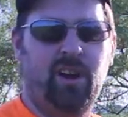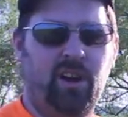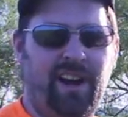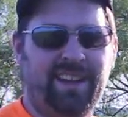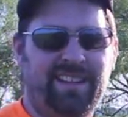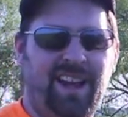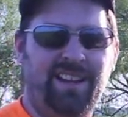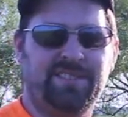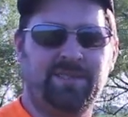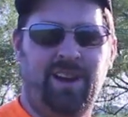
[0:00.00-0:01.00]
All right
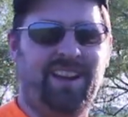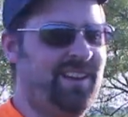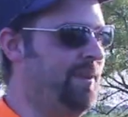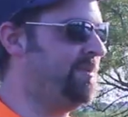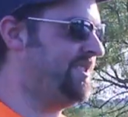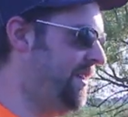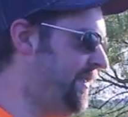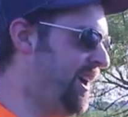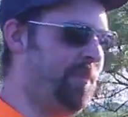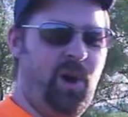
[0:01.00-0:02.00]
guys, so I was
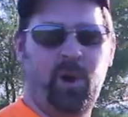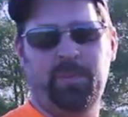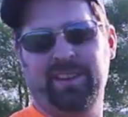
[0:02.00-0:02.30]
giving up hope